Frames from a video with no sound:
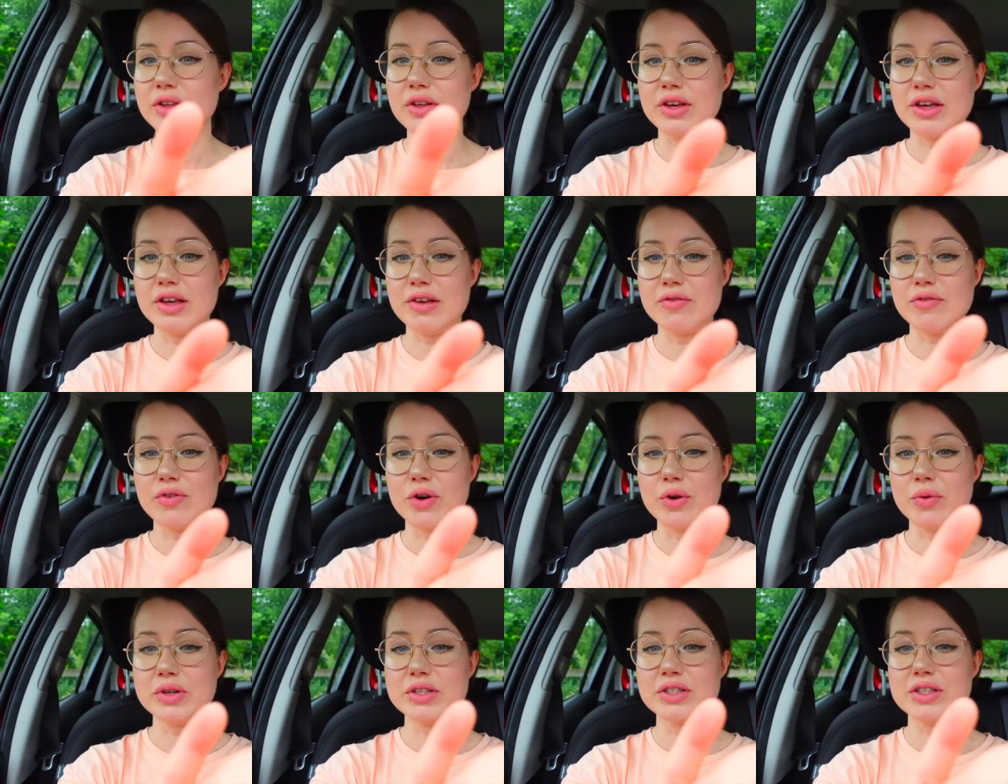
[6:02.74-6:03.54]
looking
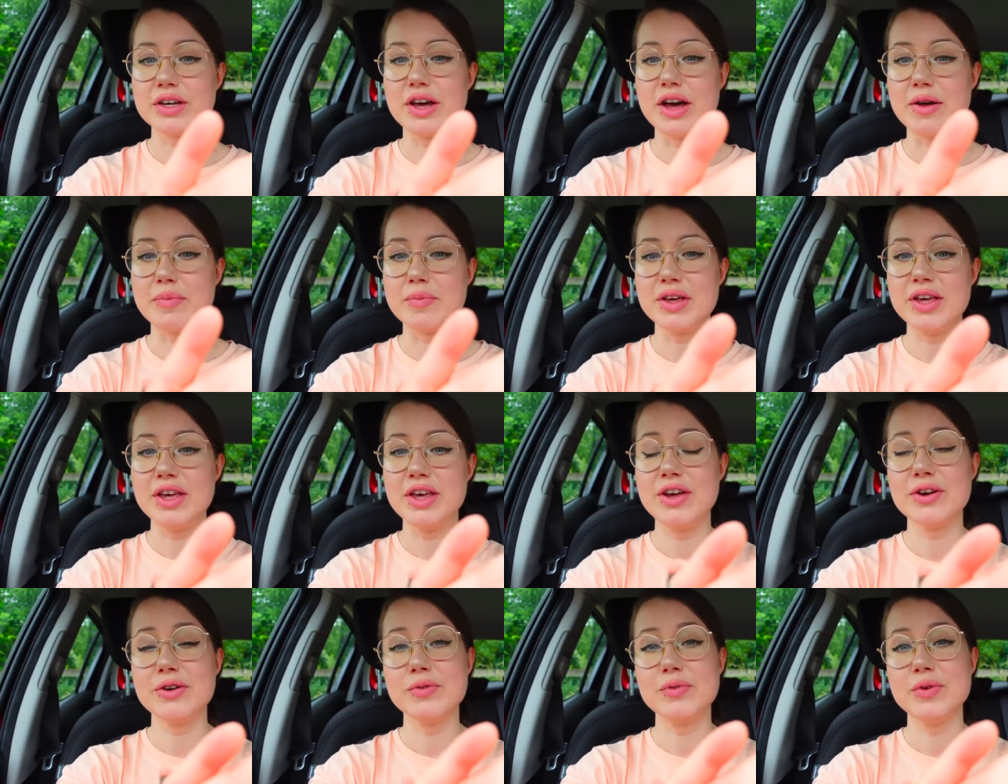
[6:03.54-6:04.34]
forward to coming
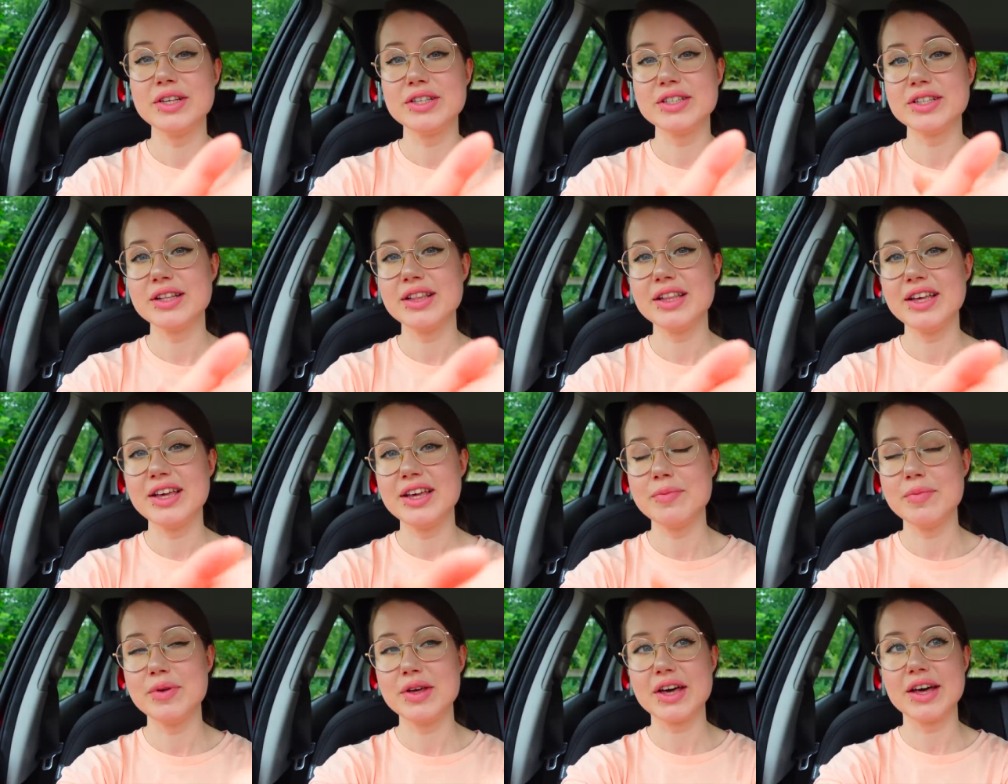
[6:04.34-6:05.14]
here
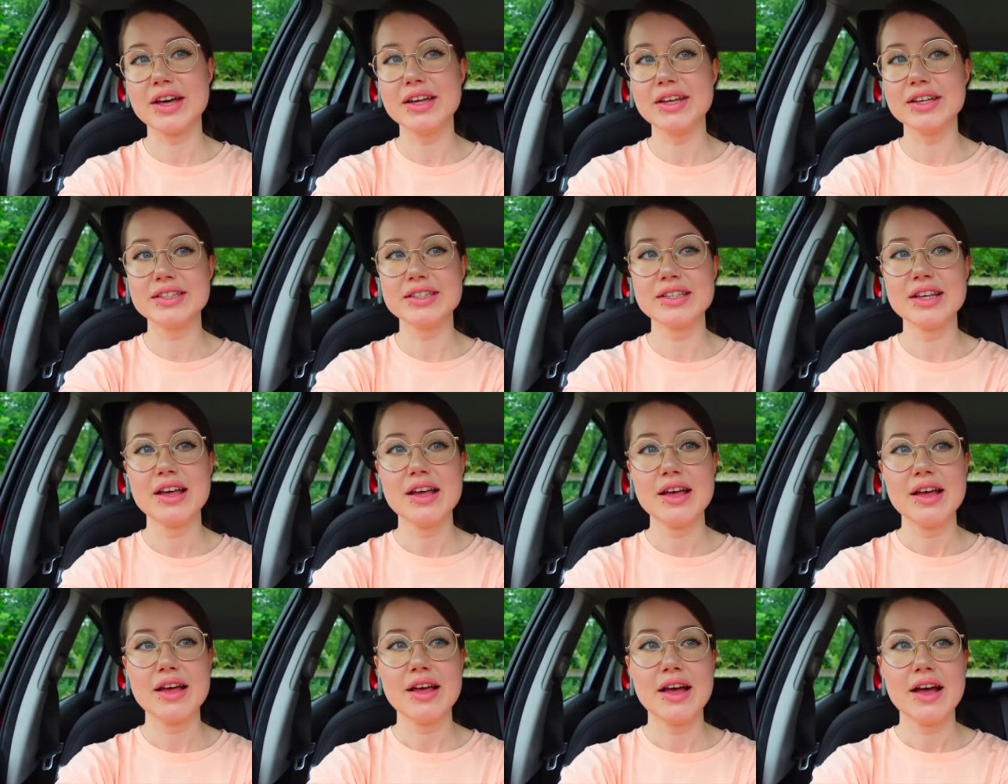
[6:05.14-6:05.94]
recently because
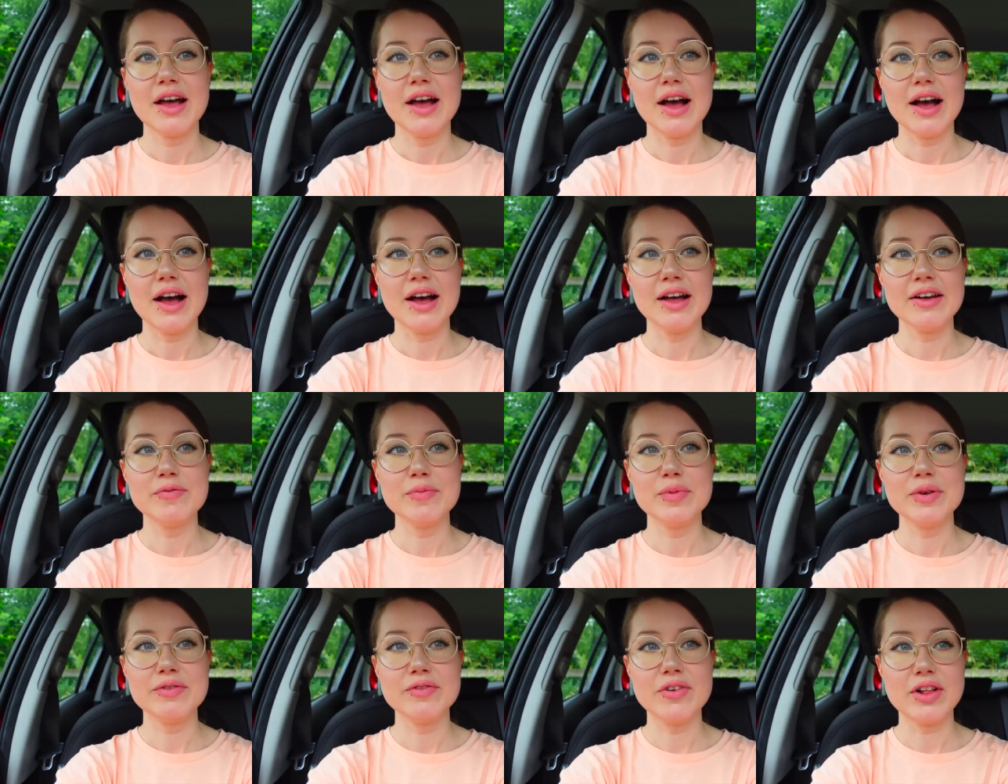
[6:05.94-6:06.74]
I've
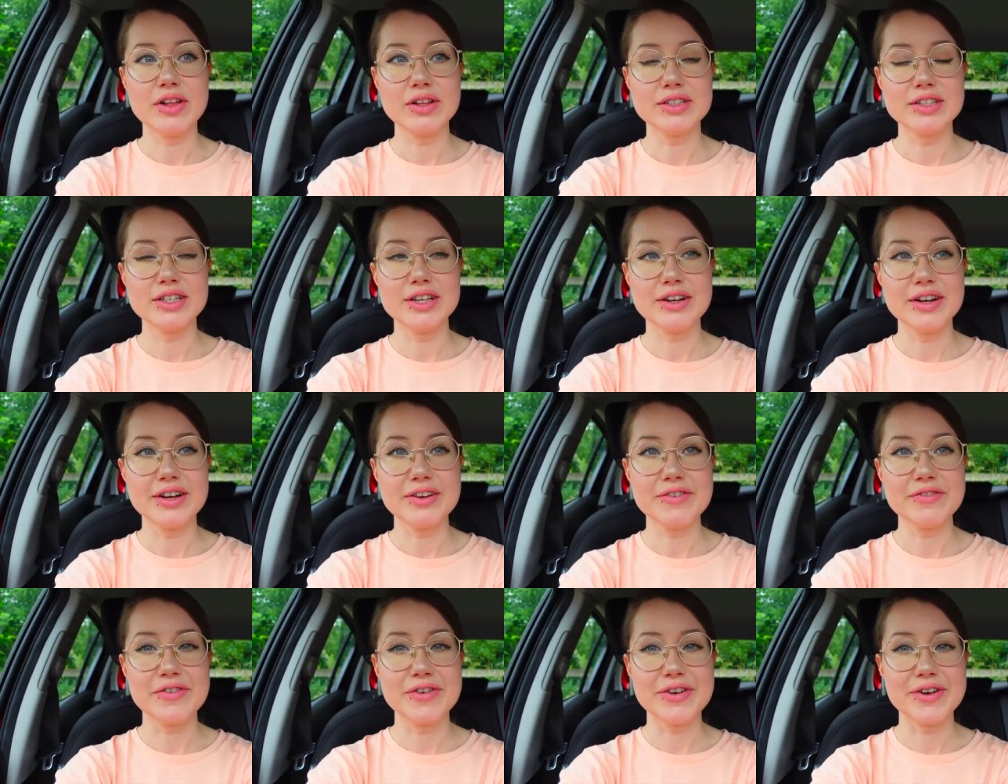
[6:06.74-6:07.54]
been
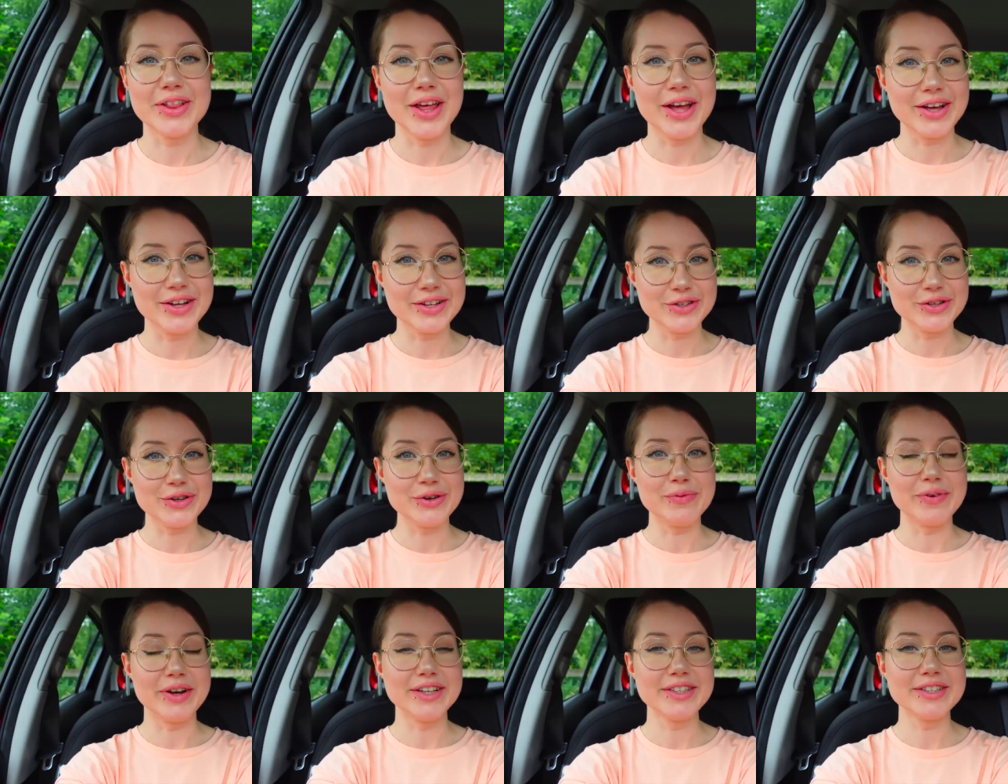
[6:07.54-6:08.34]
volunteering for like two
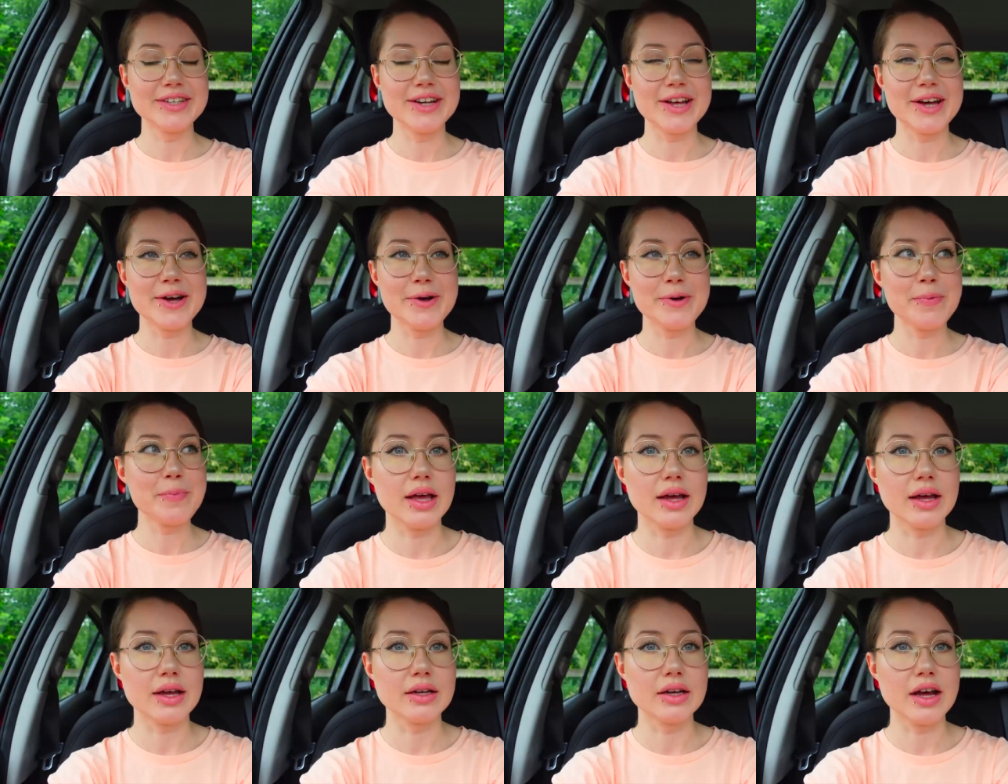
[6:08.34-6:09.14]
months now
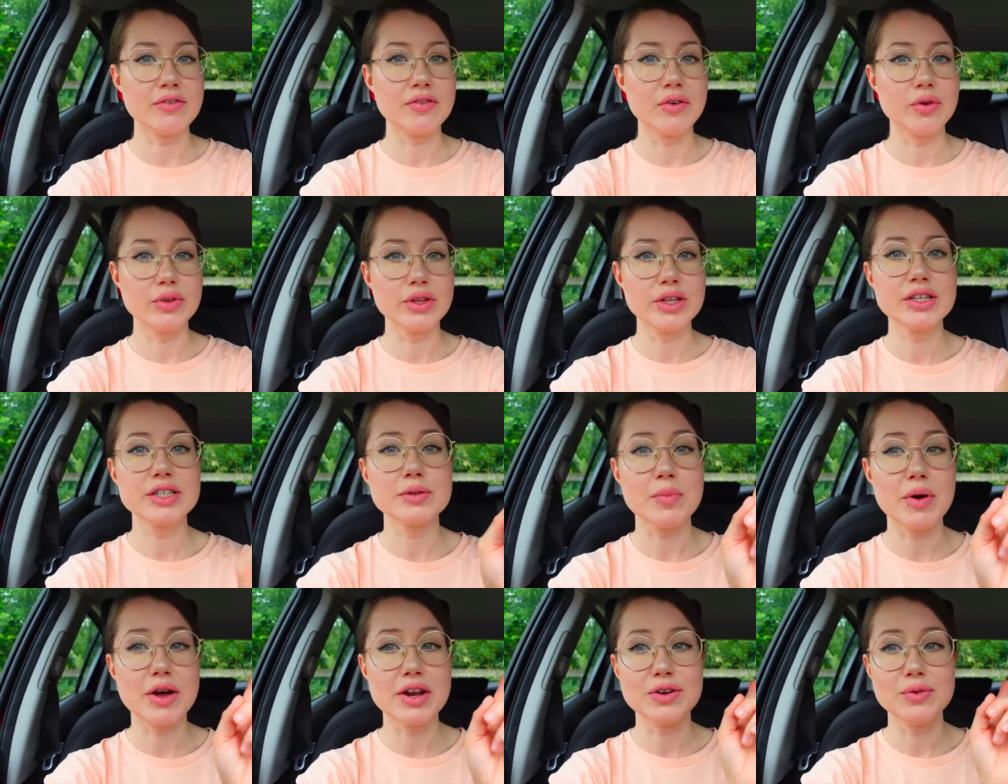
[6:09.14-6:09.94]
and I've only
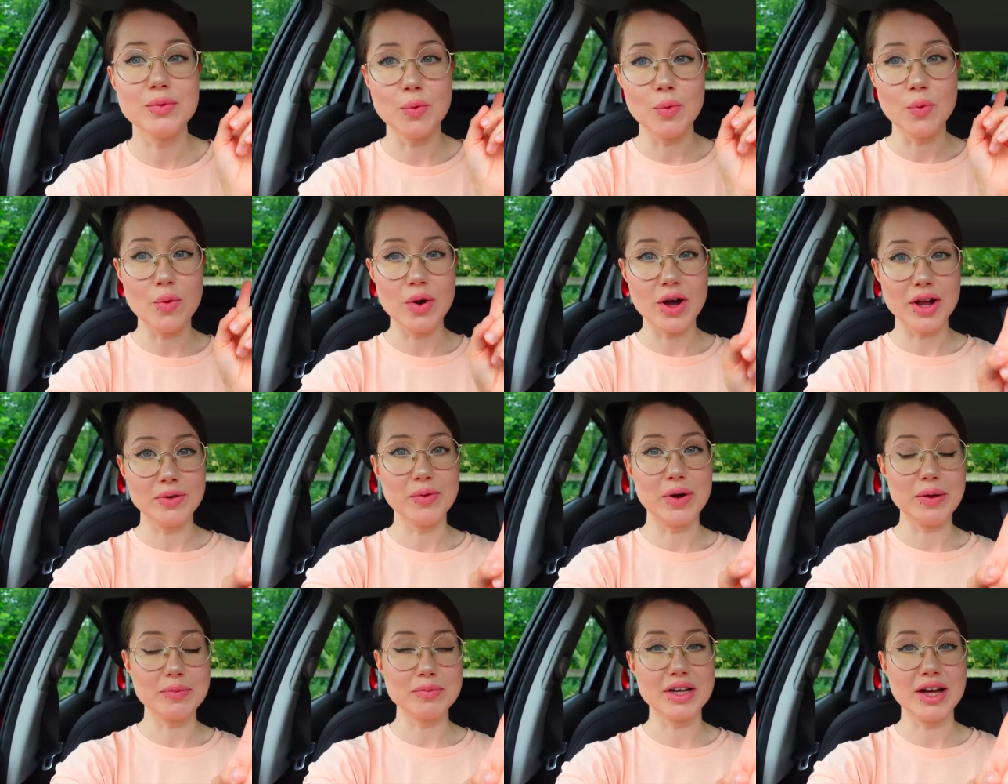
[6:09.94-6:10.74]
spotted one
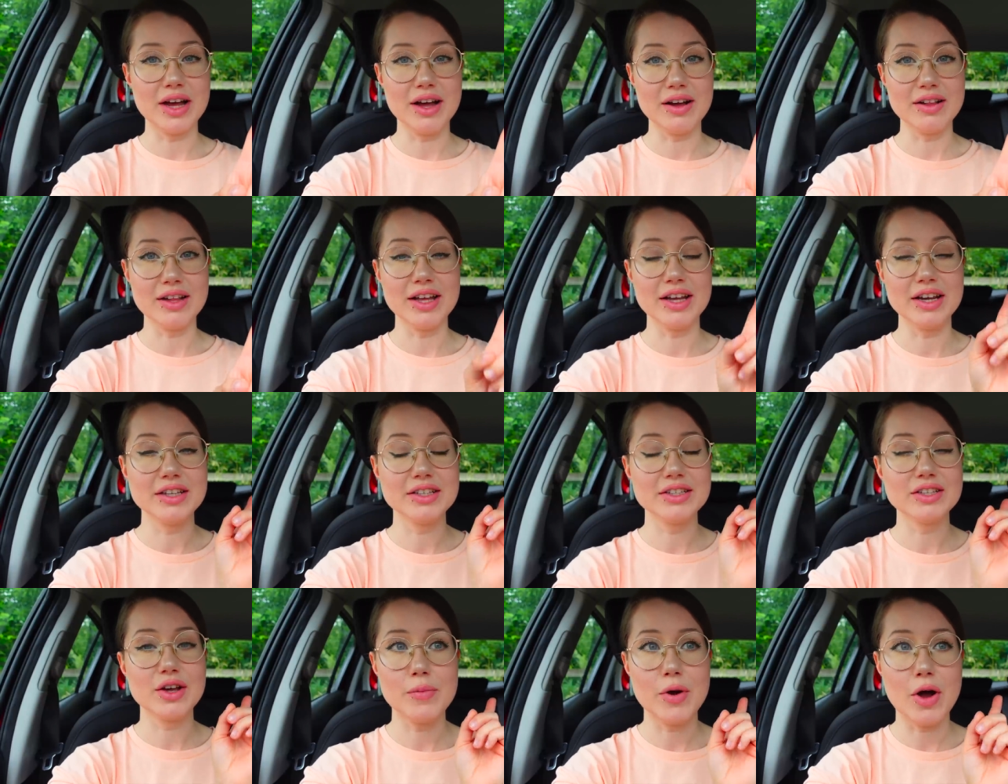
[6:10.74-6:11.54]
reptile and
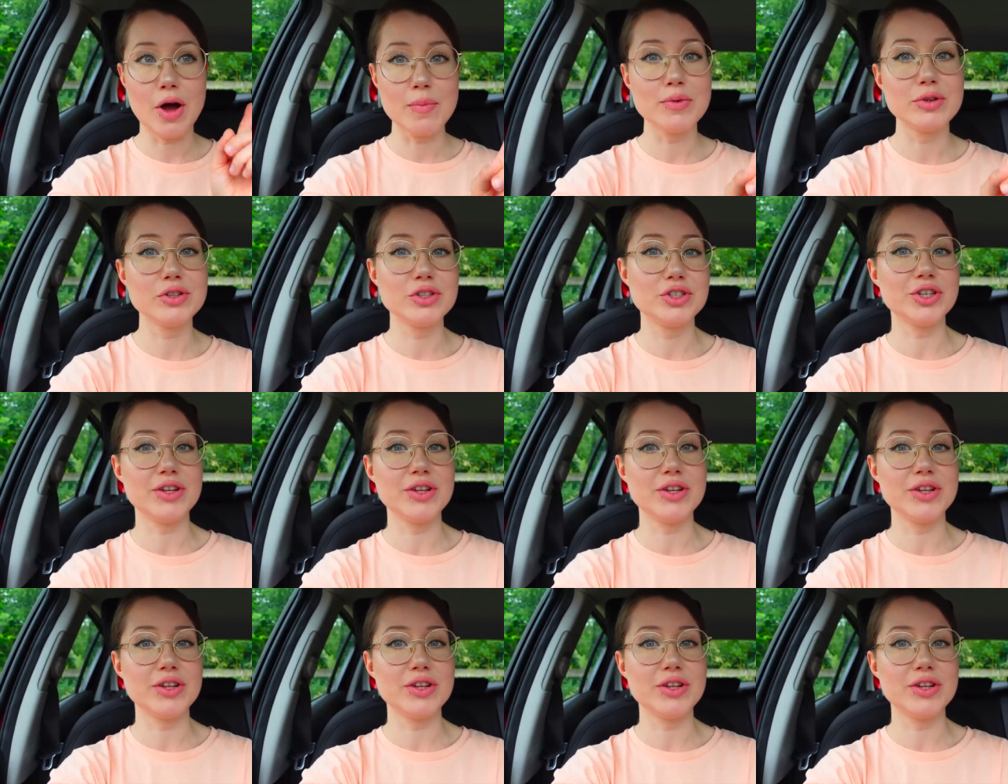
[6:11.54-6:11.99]
it's almost